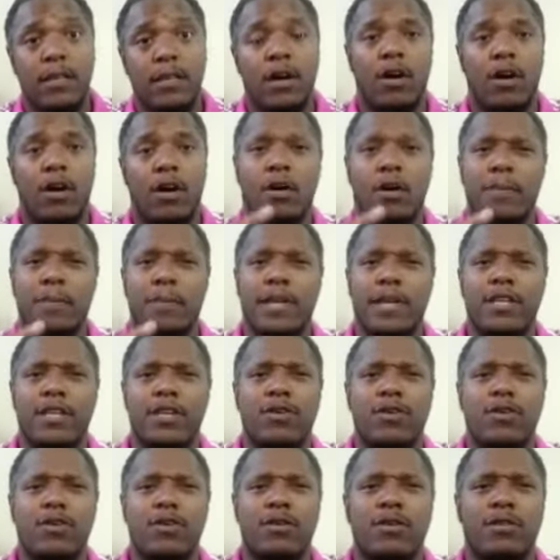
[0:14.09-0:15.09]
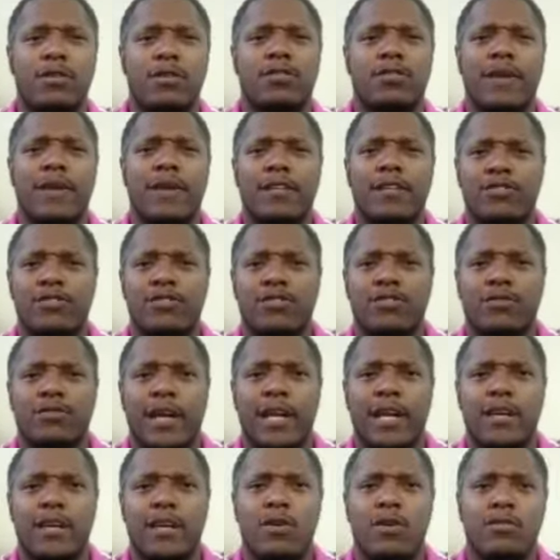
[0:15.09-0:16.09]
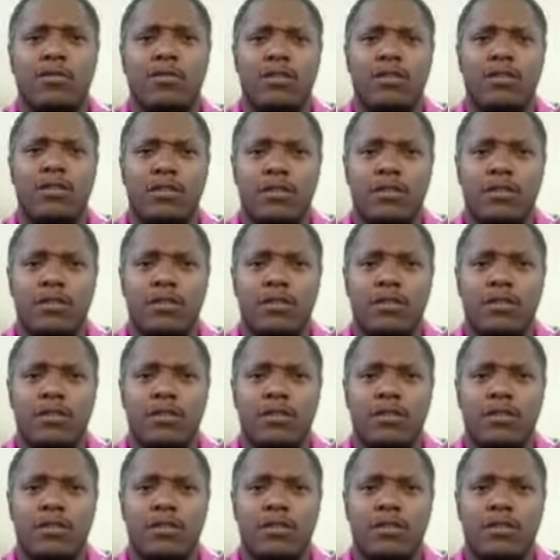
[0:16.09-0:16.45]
And you're the Threshers, right, Coach?